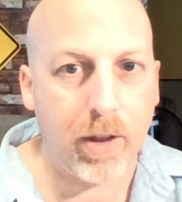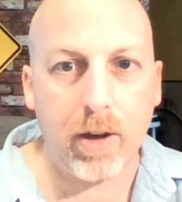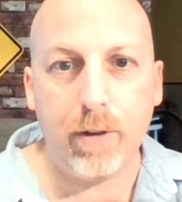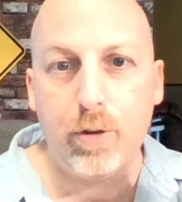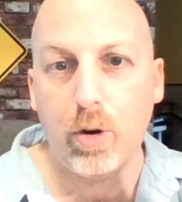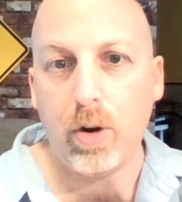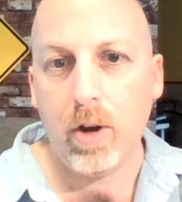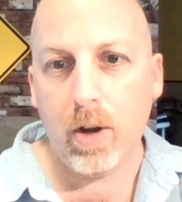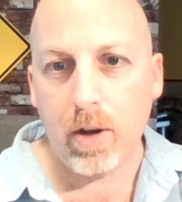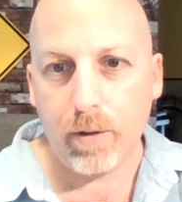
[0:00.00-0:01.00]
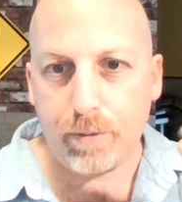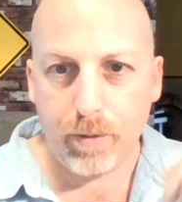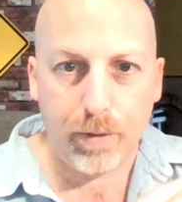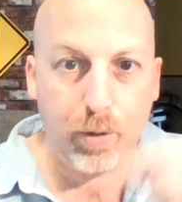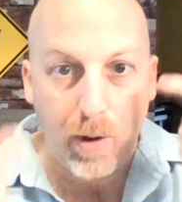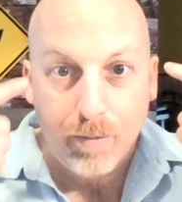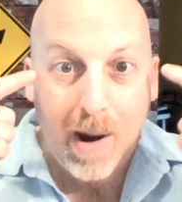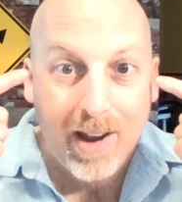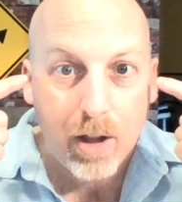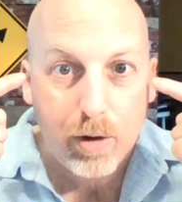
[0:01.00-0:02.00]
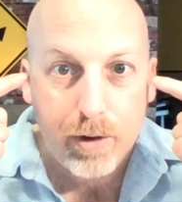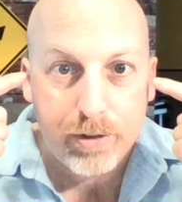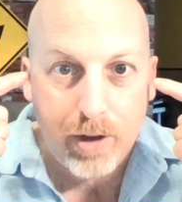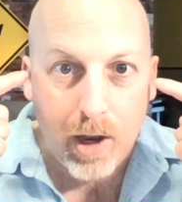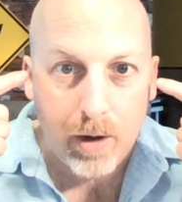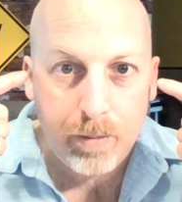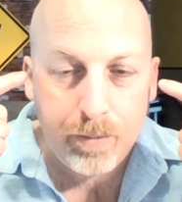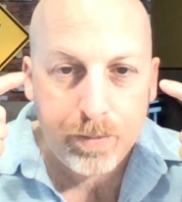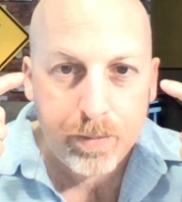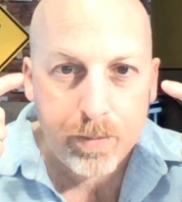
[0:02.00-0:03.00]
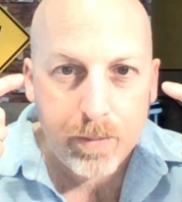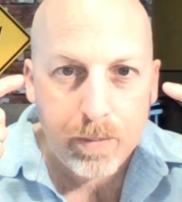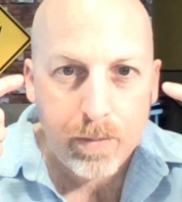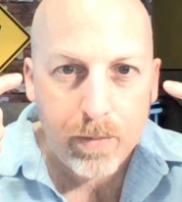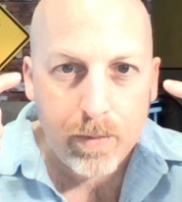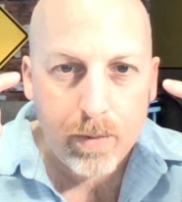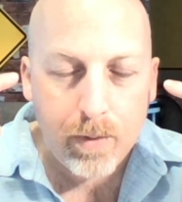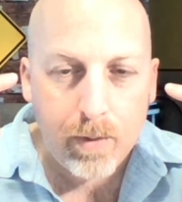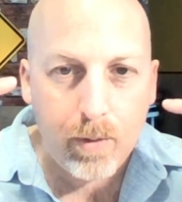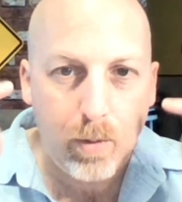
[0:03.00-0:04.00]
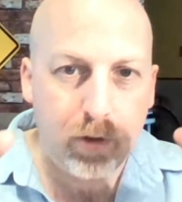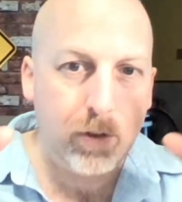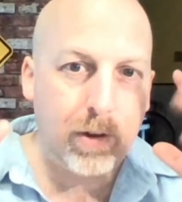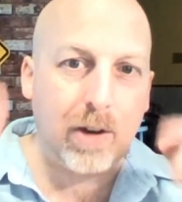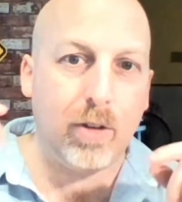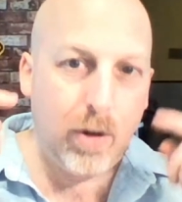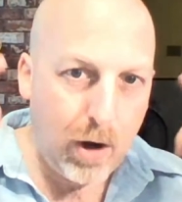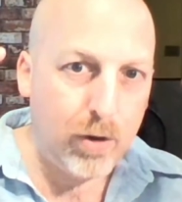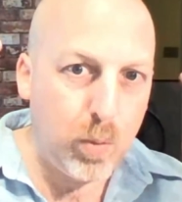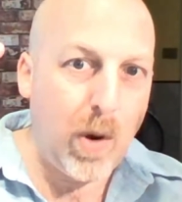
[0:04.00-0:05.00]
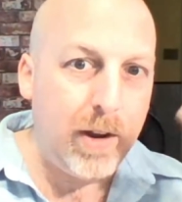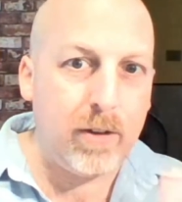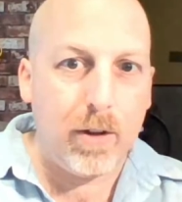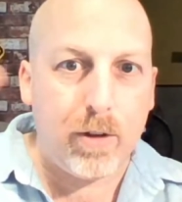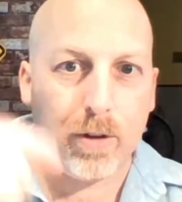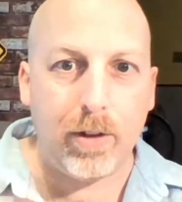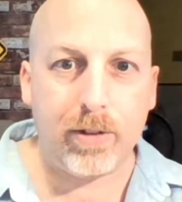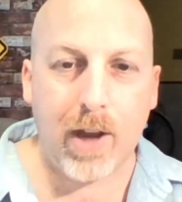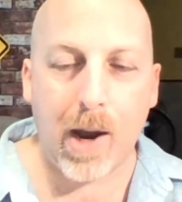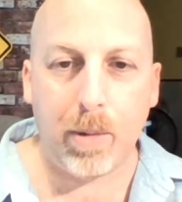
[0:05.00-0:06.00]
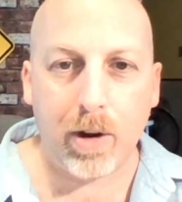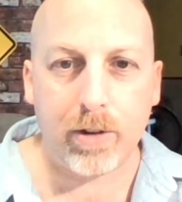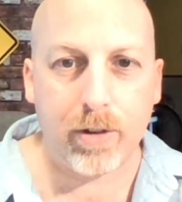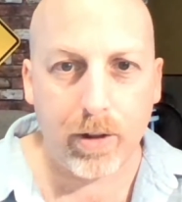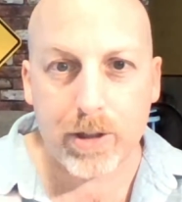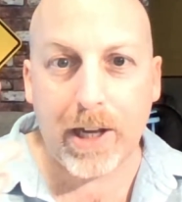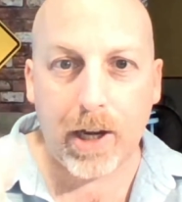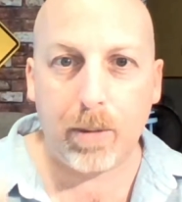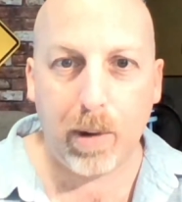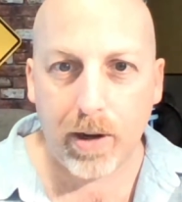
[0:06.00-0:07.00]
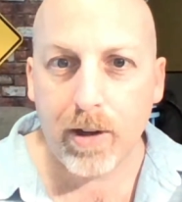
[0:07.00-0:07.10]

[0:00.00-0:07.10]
That if you have my color of skin, which is actually not as white as it looks on this camera because of the lighting, but